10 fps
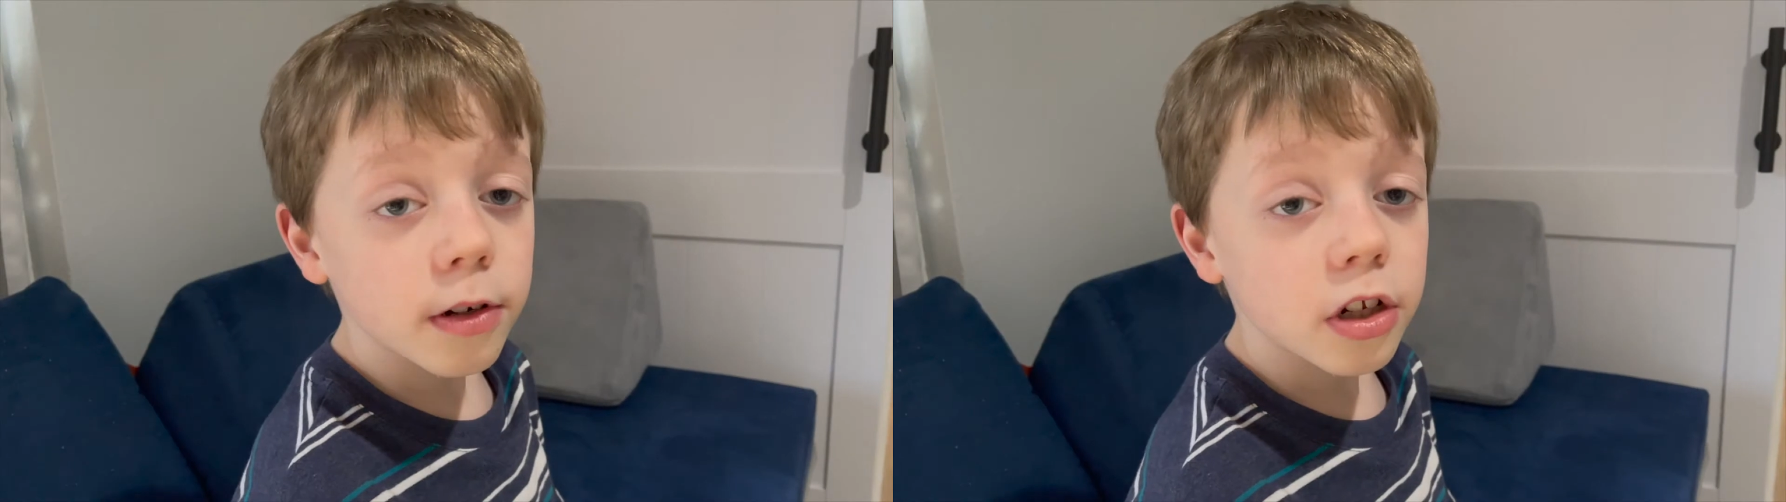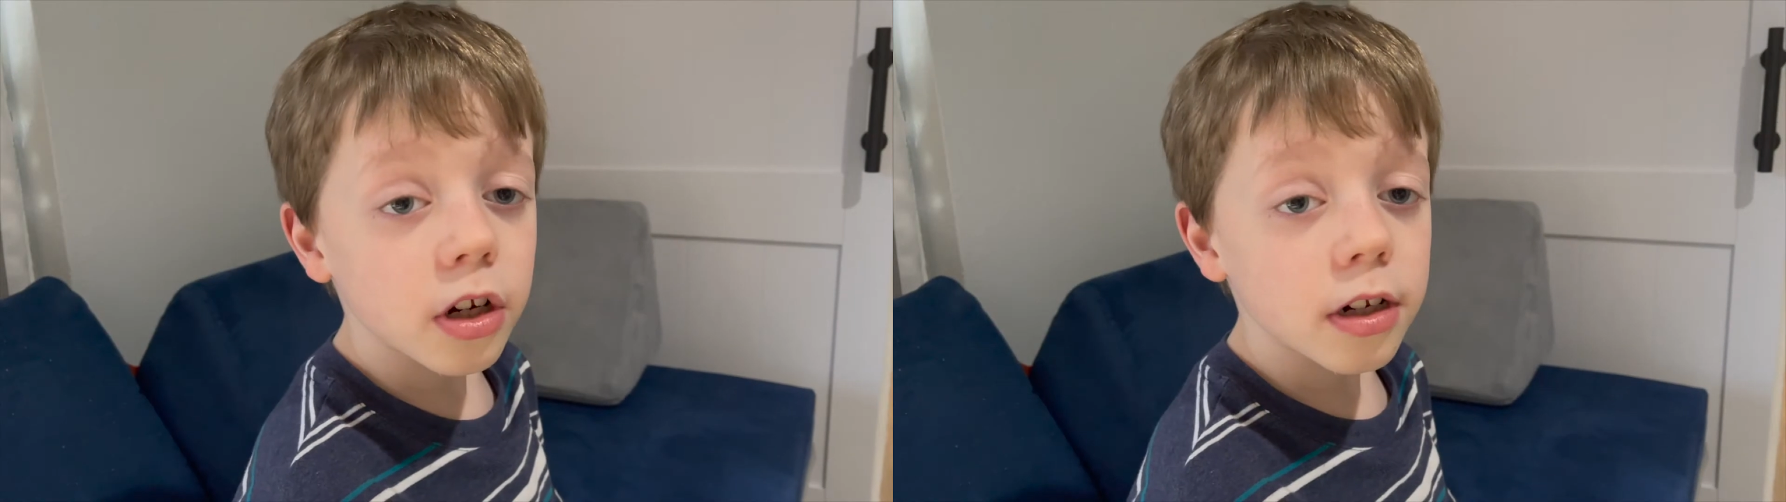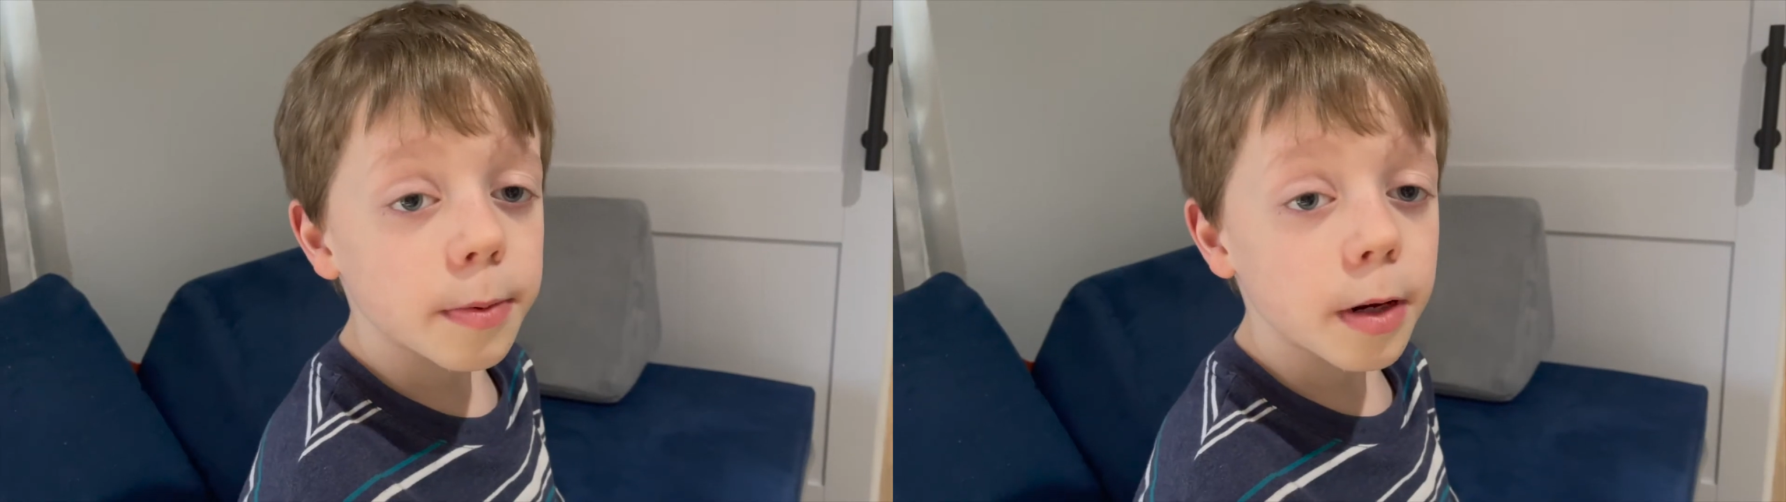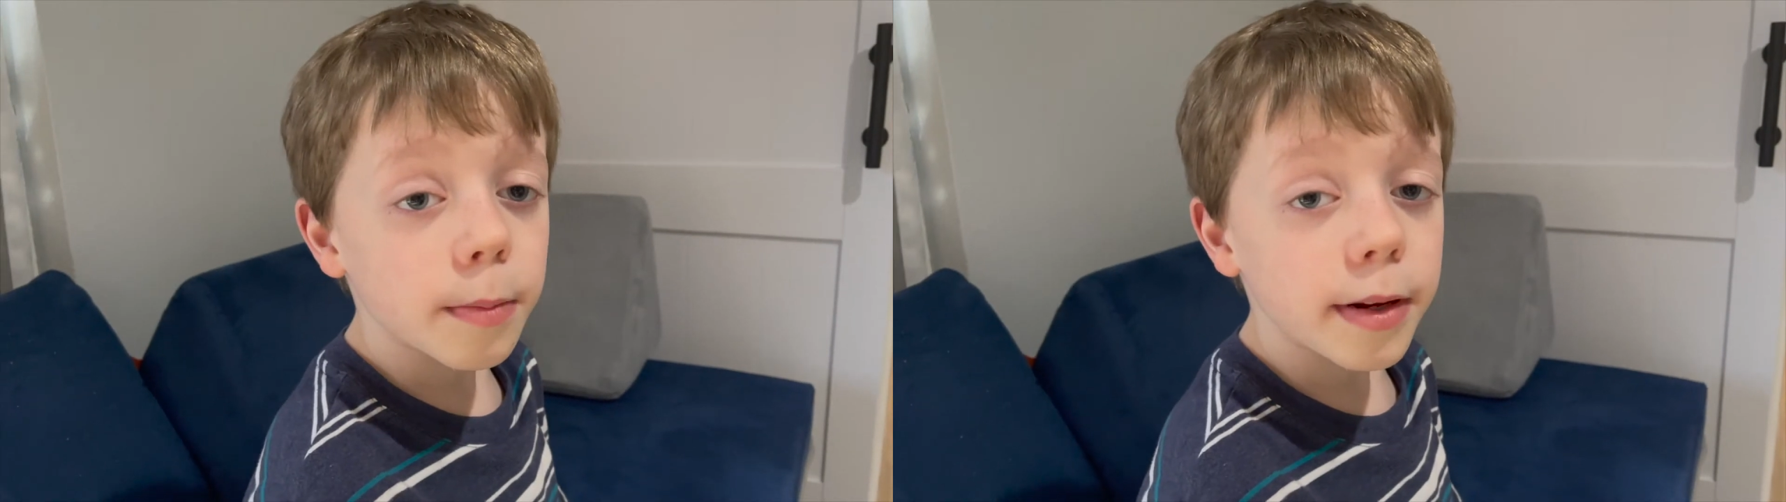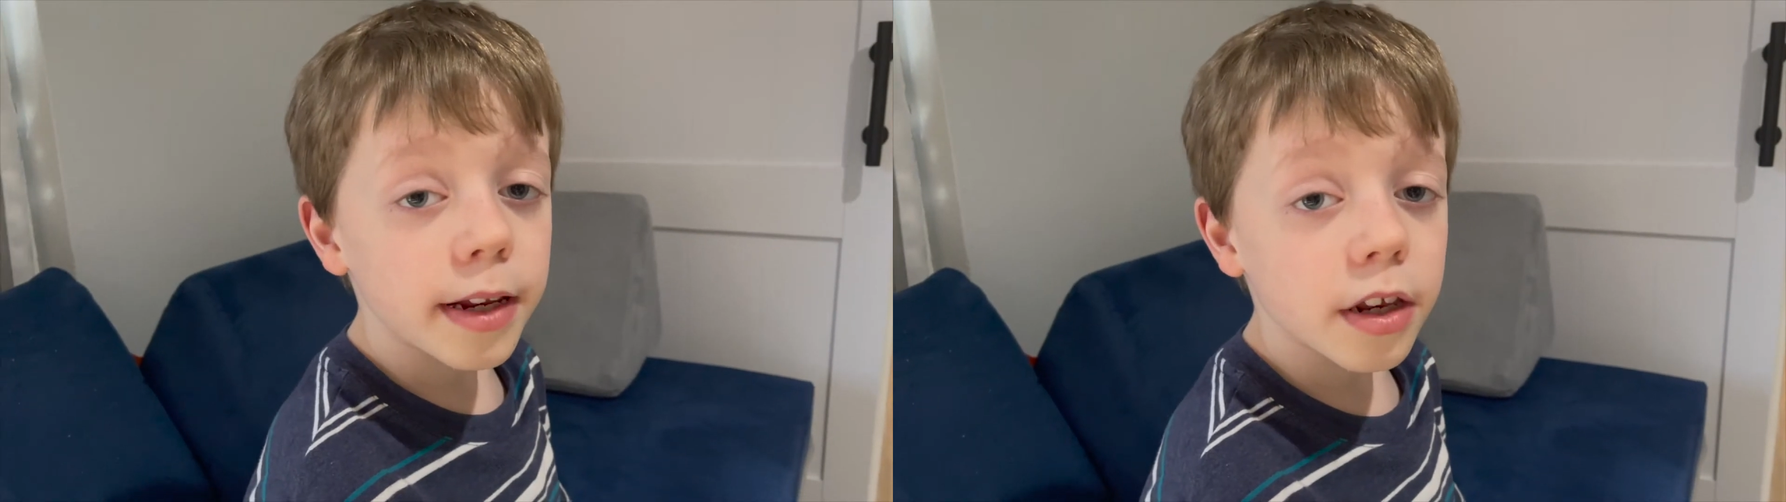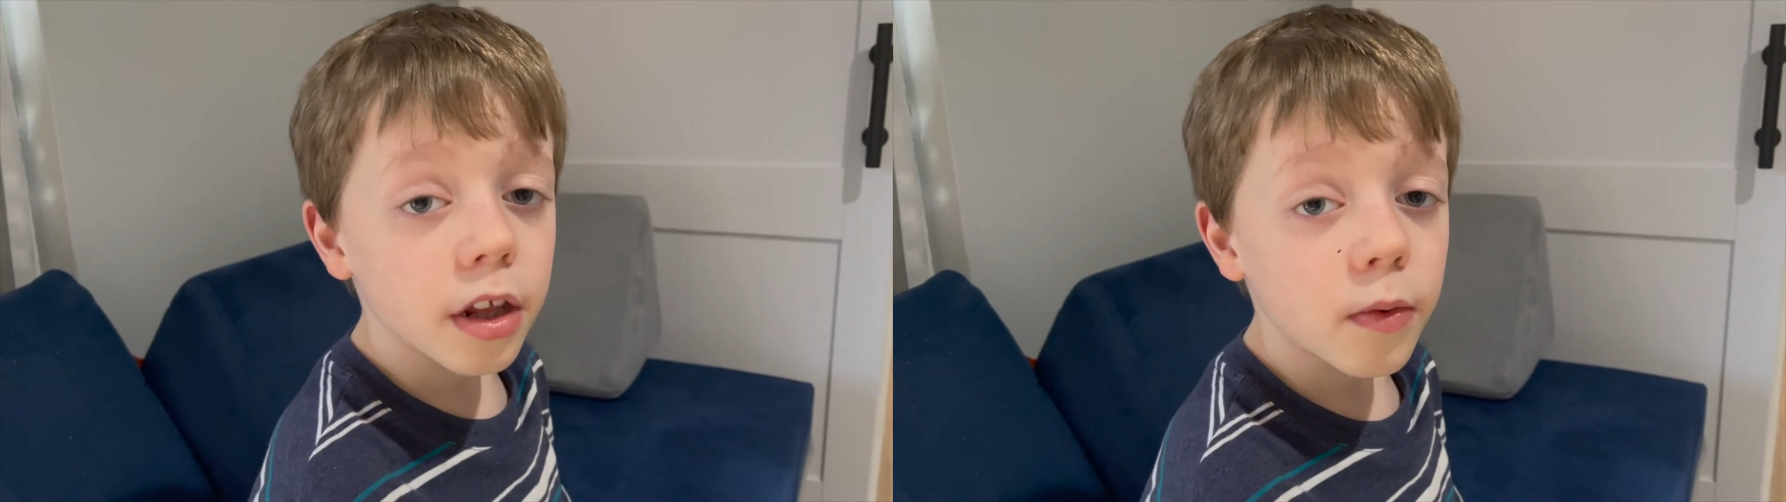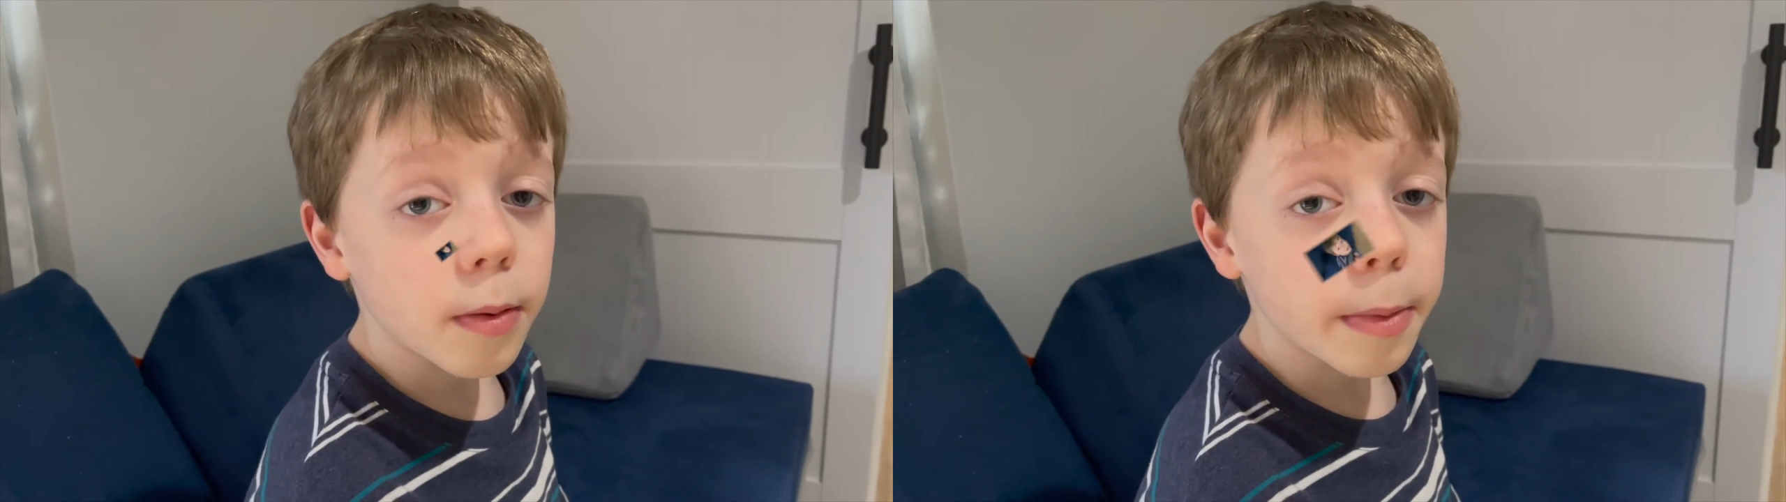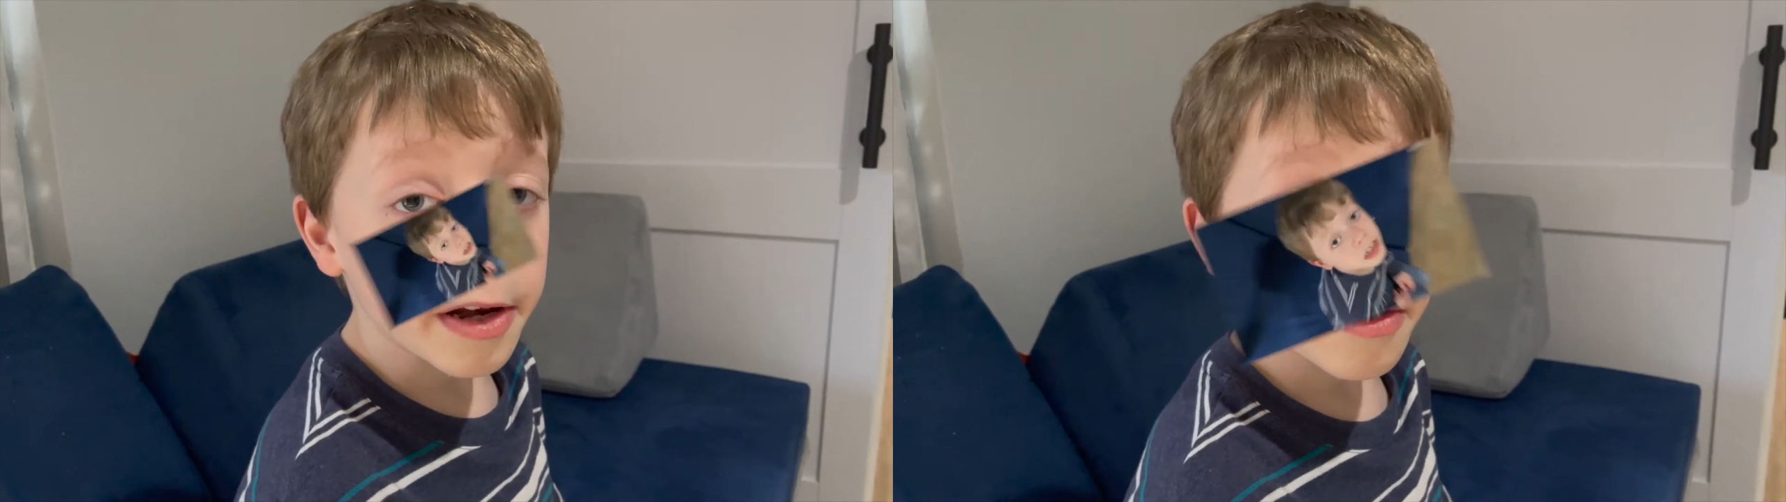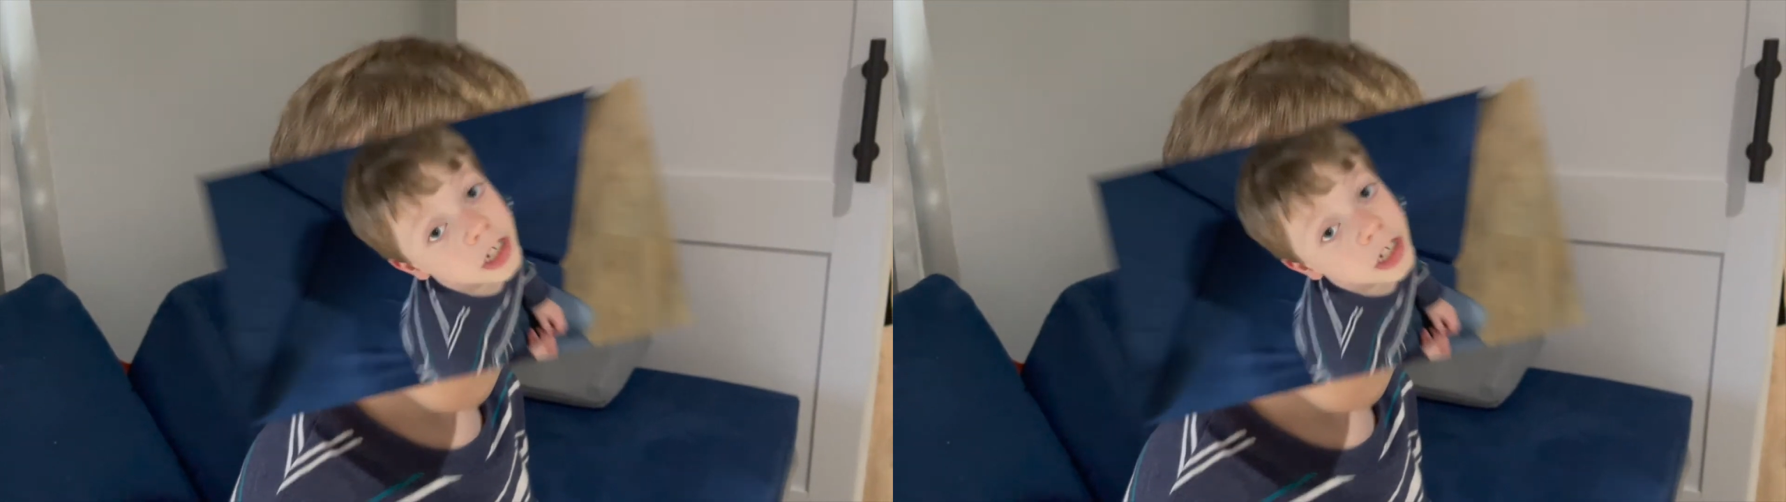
starts being mean to the woman,